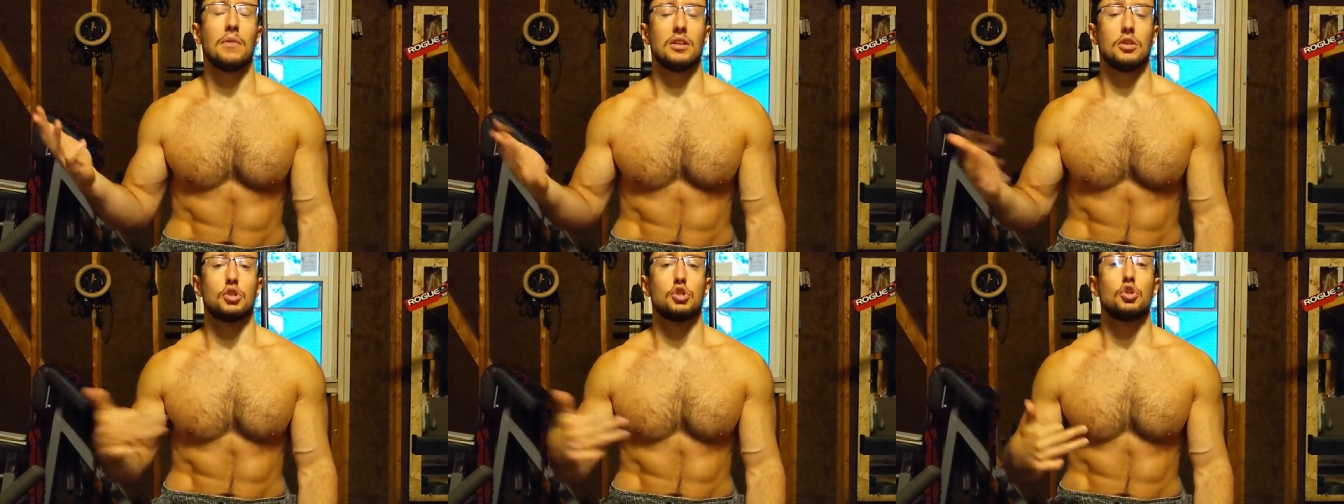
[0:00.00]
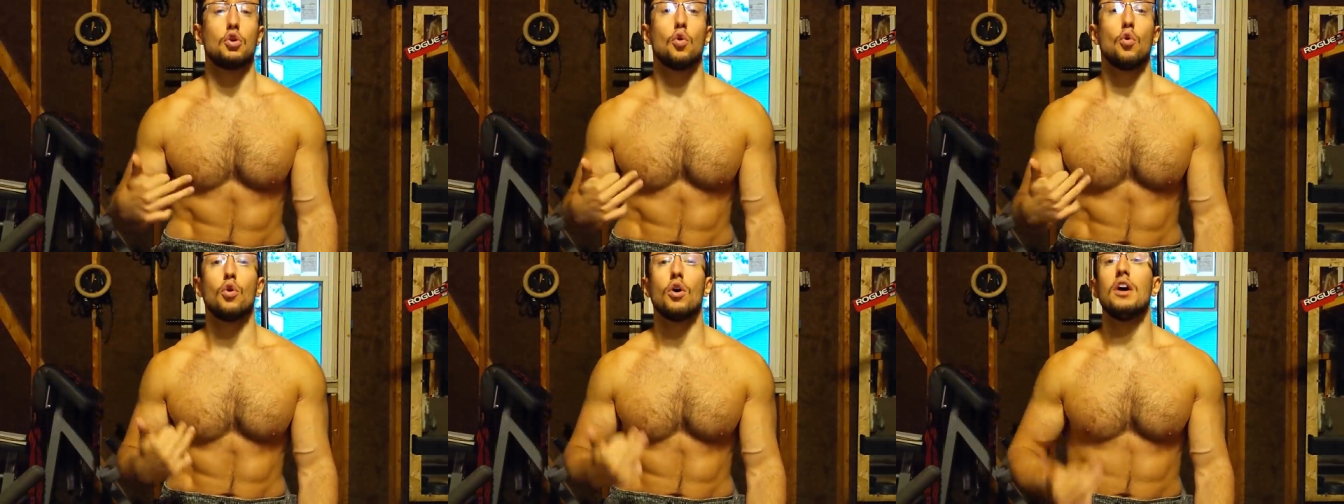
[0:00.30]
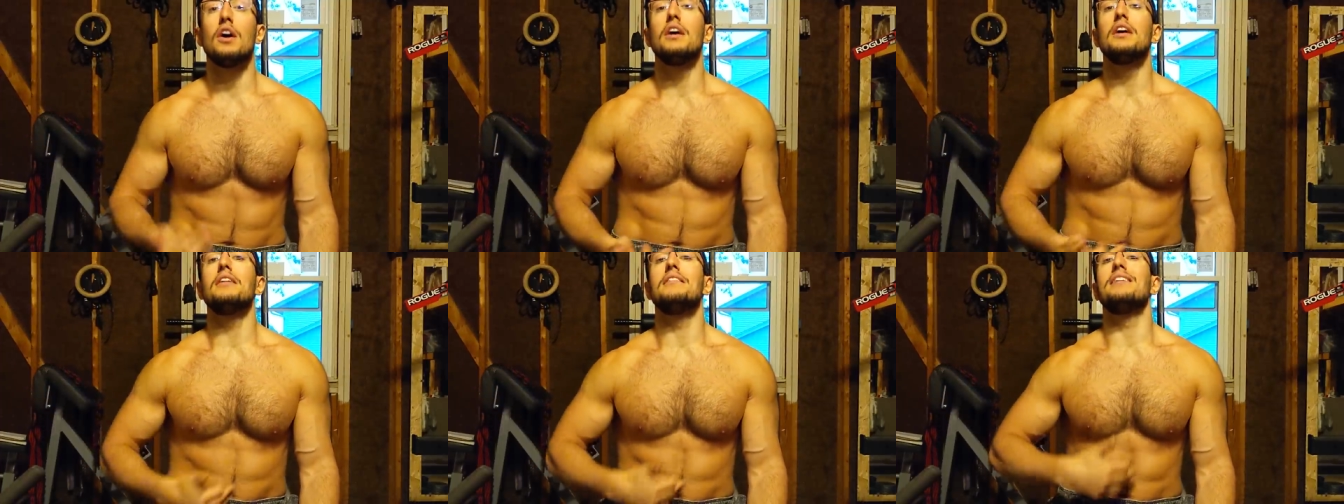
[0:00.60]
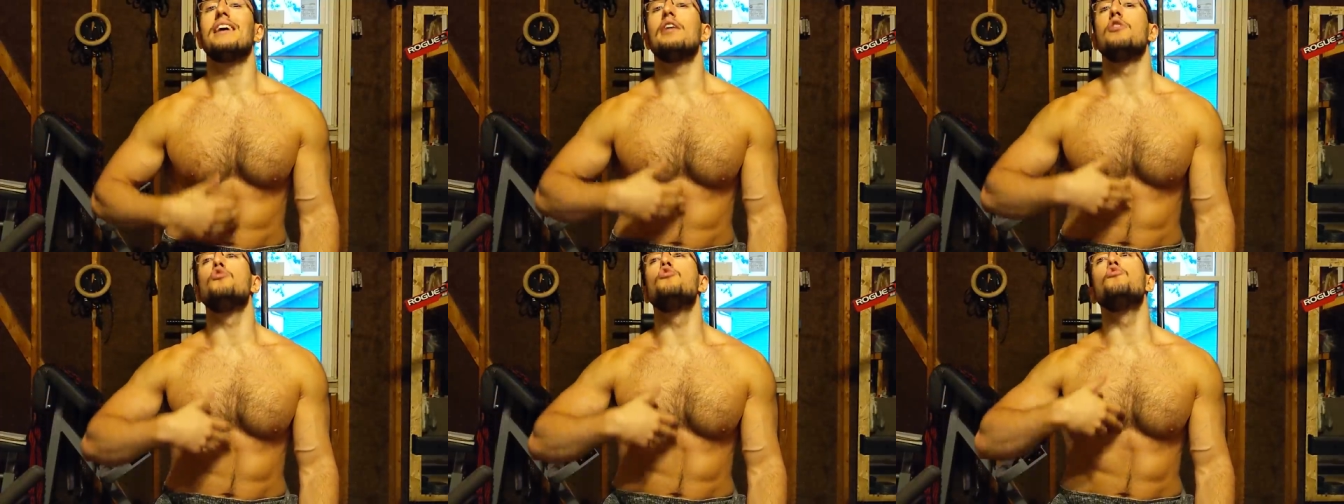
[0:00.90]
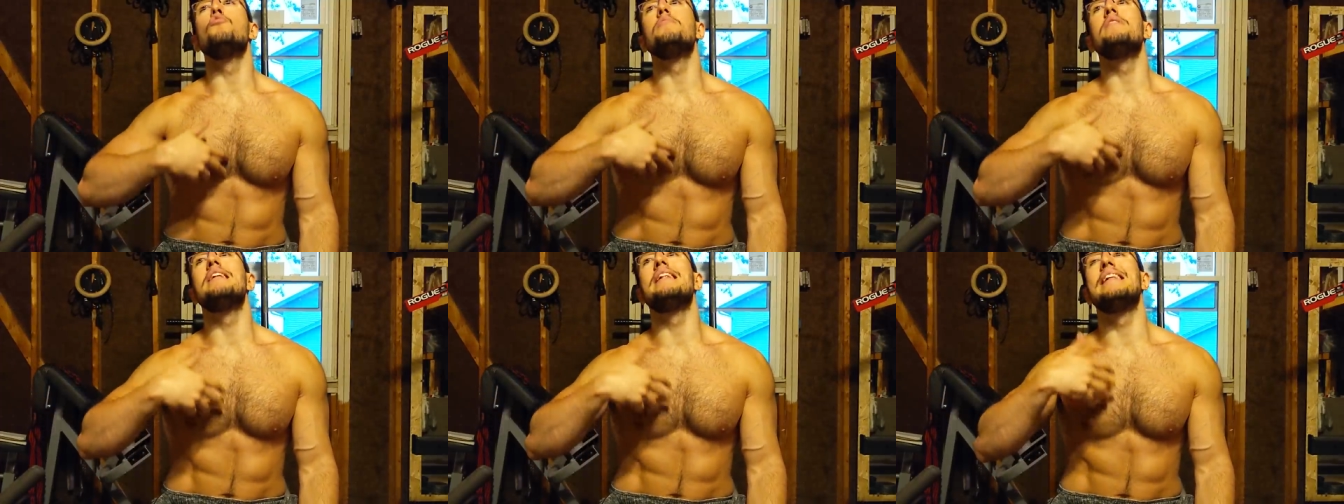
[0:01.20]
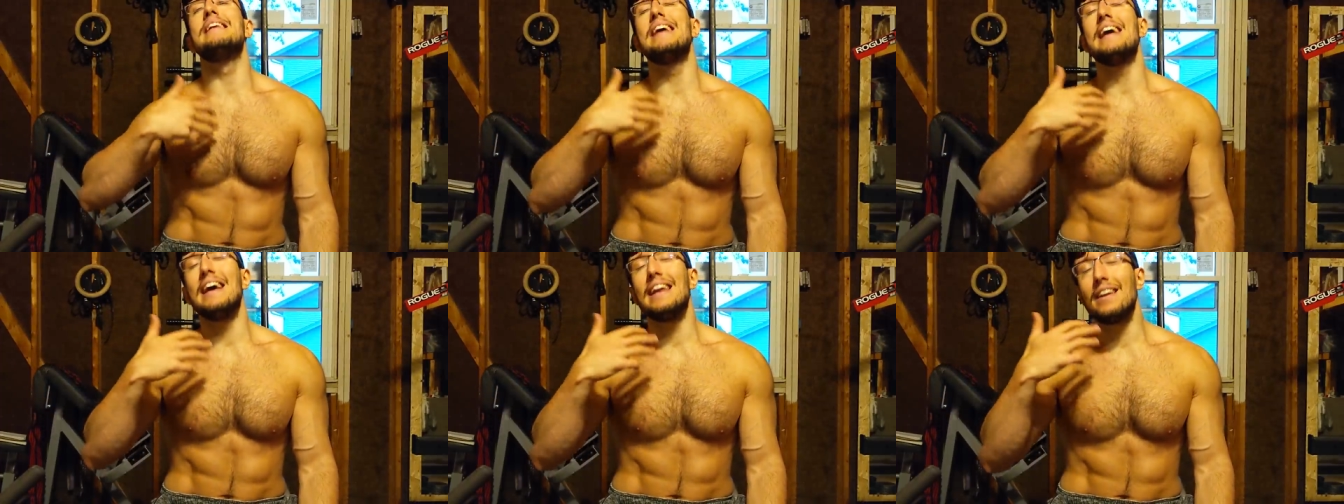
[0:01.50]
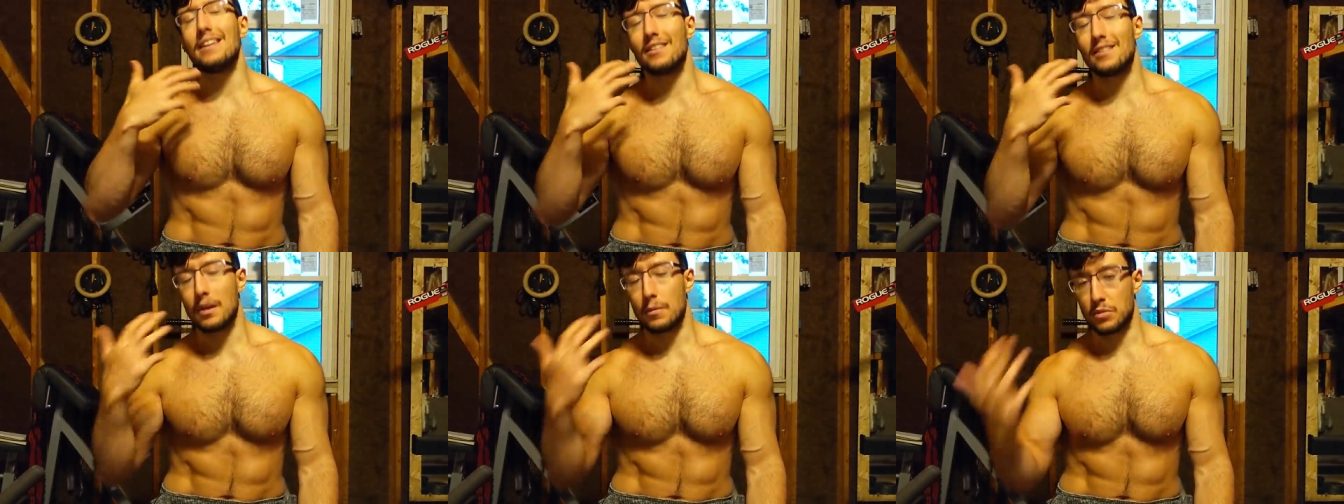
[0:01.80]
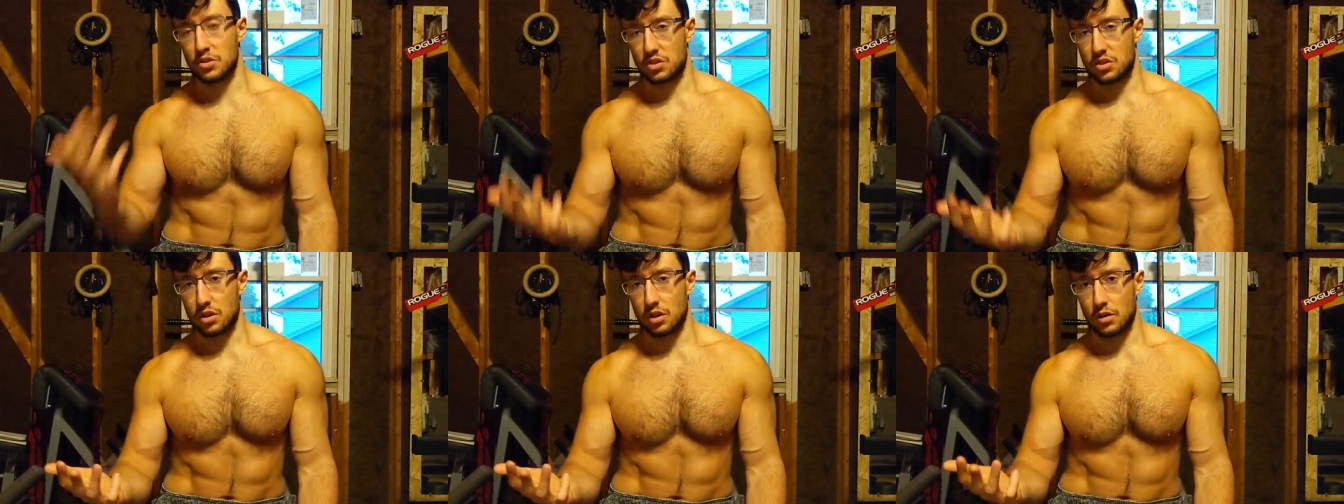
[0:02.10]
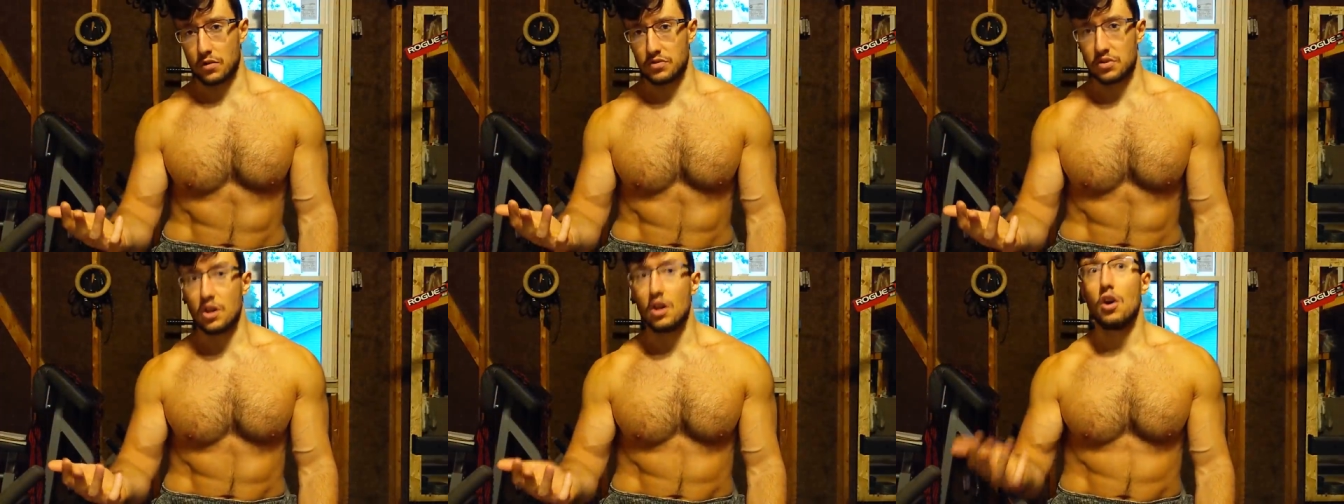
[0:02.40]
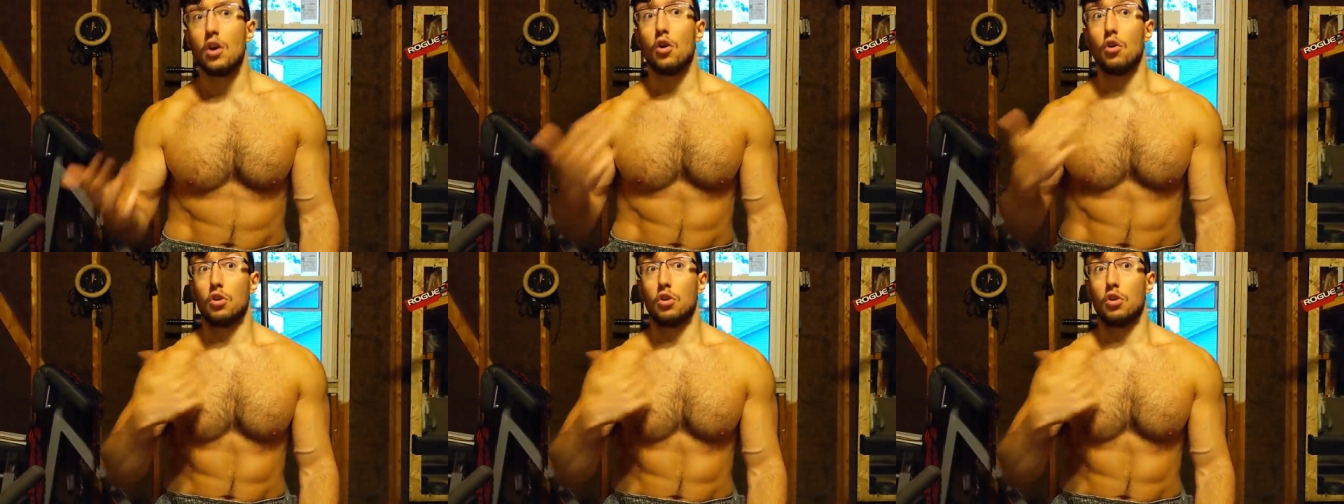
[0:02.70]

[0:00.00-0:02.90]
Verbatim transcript: And so they humiliated themselves,